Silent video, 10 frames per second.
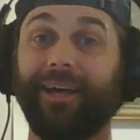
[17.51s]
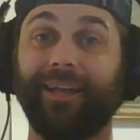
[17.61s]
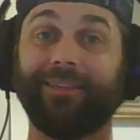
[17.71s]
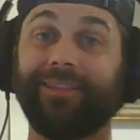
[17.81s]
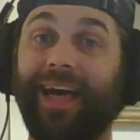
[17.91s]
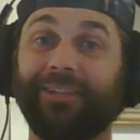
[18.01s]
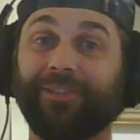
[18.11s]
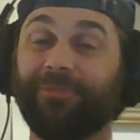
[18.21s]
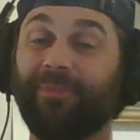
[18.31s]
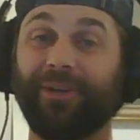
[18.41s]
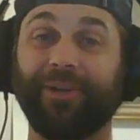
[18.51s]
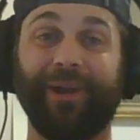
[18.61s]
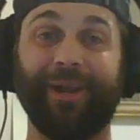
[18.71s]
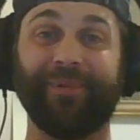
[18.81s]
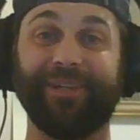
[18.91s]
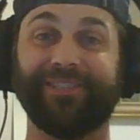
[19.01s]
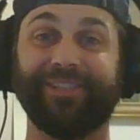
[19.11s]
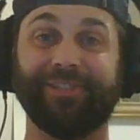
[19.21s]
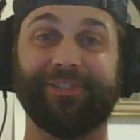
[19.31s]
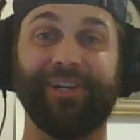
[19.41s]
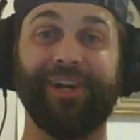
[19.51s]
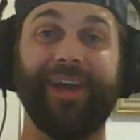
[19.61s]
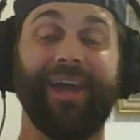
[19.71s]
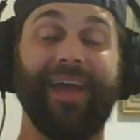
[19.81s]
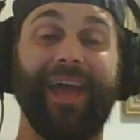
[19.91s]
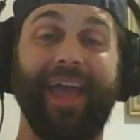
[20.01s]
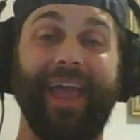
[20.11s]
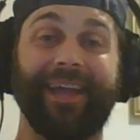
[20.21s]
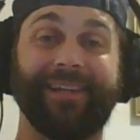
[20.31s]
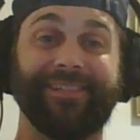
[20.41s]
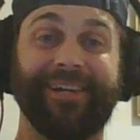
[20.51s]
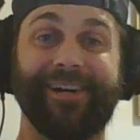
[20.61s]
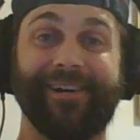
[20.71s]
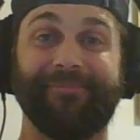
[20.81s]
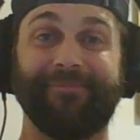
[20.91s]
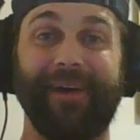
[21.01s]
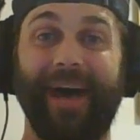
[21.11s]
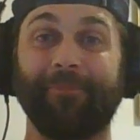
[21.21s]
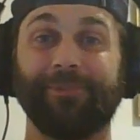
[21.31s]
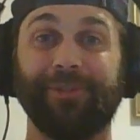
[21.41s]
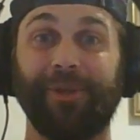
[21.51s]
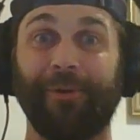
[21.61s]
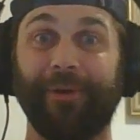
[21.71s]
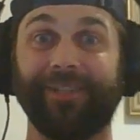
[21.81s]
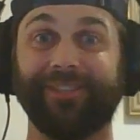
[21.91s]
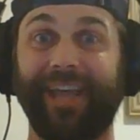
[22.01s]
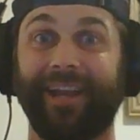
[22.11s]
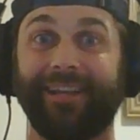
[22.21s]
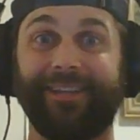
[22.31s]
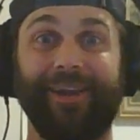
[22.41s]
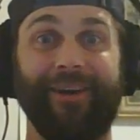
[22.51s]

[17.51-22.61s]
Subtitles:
Eliza's being a great big sister, and I'm so excited,